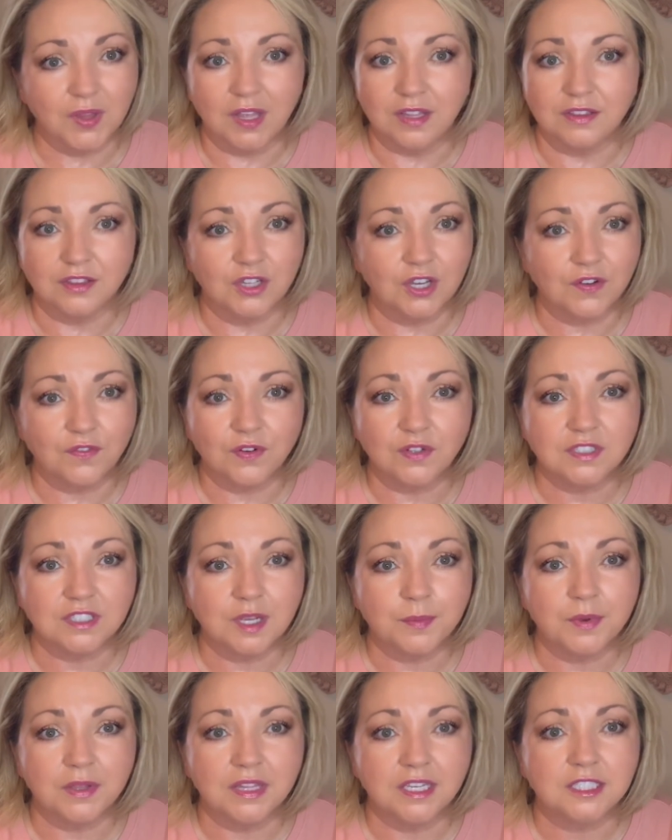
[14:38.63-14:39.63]
look for
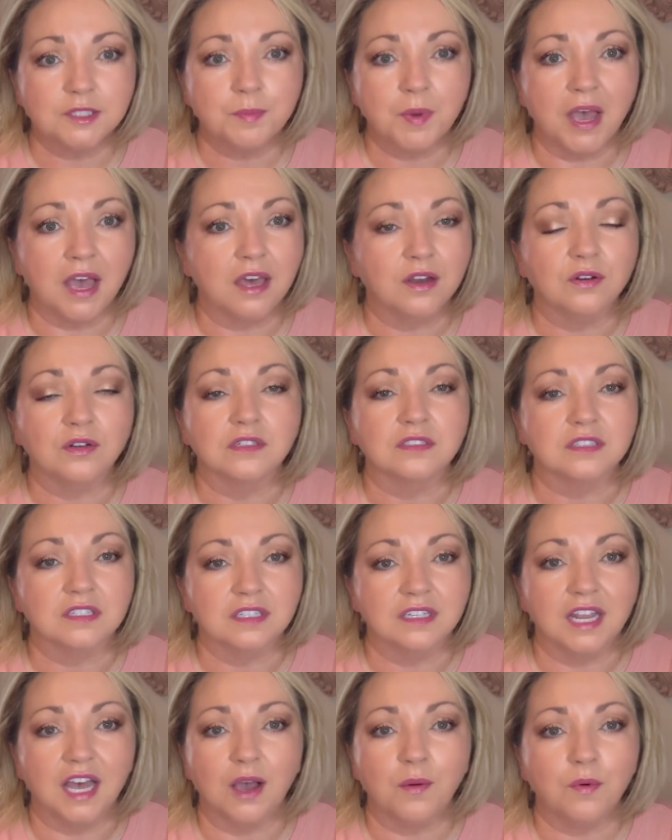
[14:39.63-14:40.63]
some of these patterns,
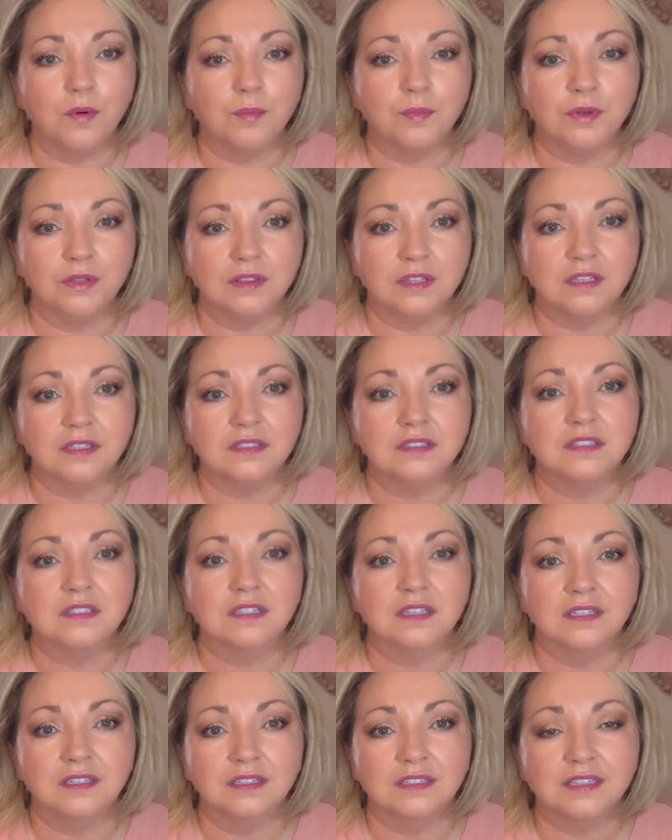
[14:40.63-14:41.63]
and I will put these
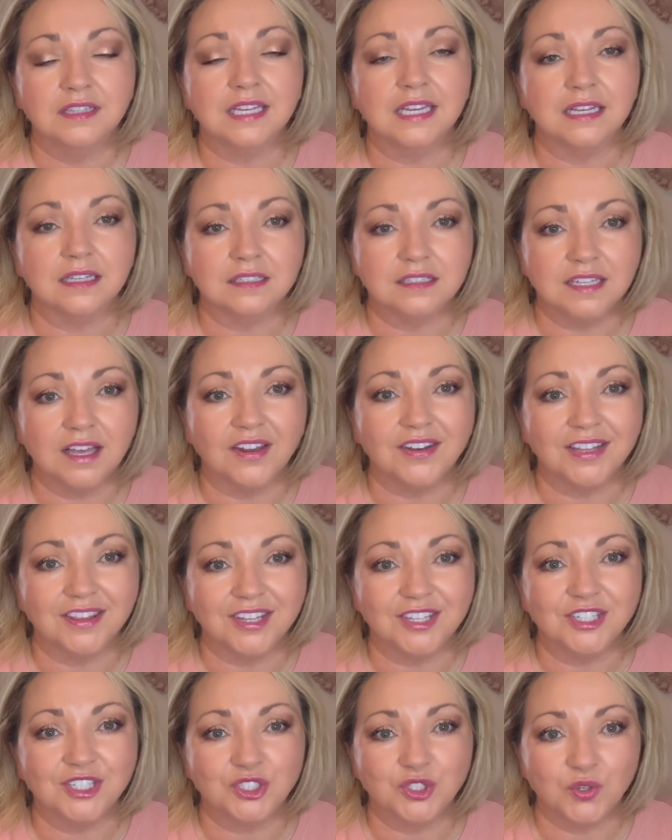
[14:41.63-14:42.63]
links down in the
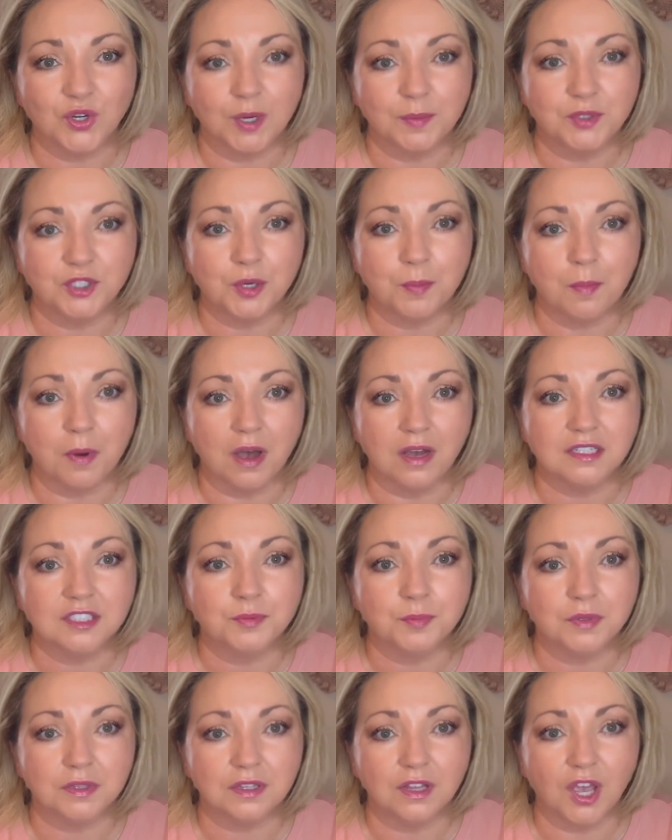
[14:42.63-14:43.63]
description box
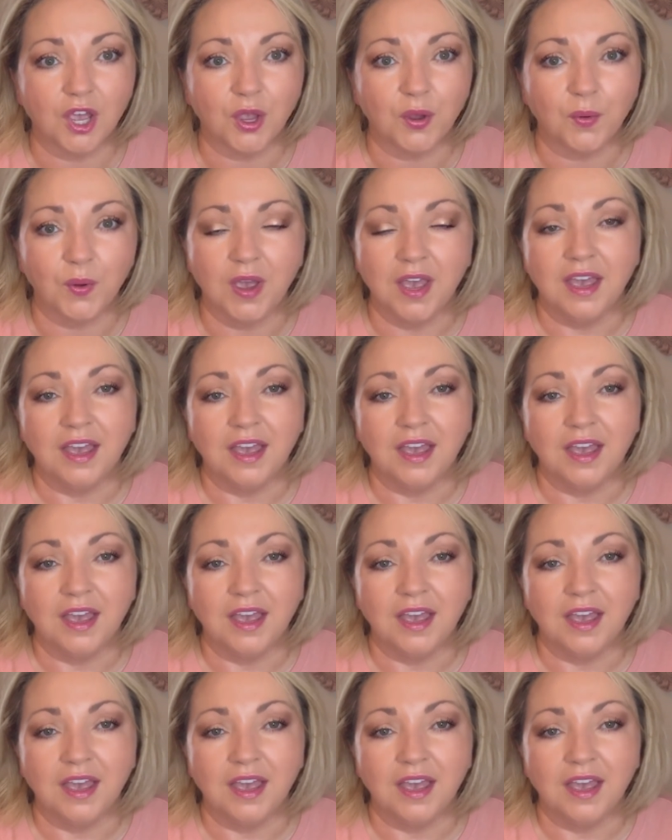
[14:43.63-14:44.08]
below.